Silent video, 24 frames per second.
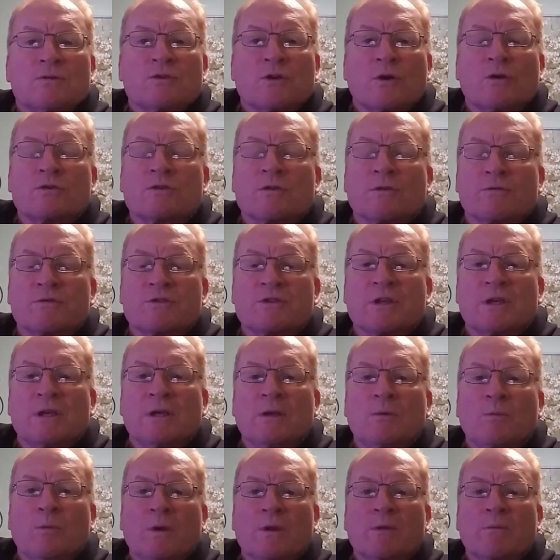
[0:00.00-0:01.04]
Joseph's
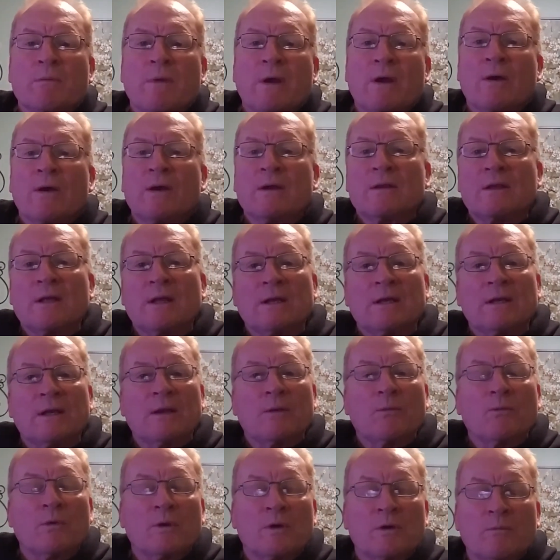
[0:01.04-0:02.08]
seed with Mary, then
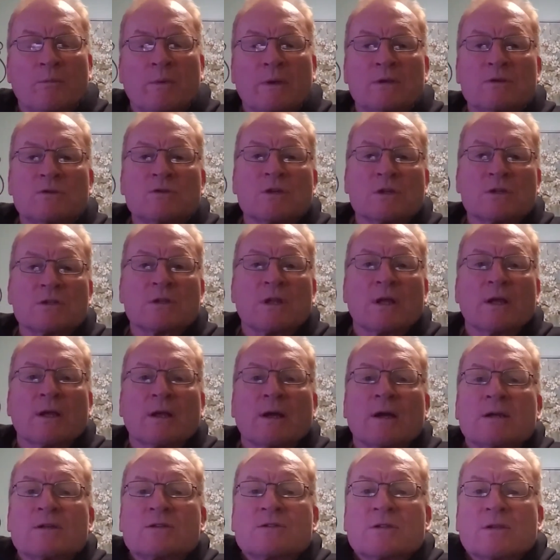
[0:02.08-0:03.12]
it would have been just
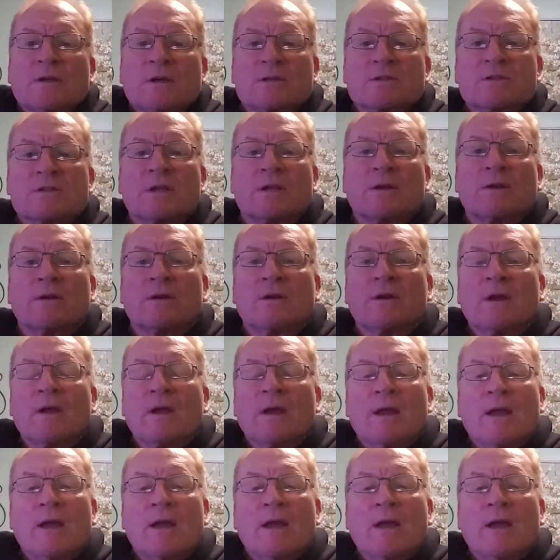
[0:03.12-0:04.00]
like us, a sinner.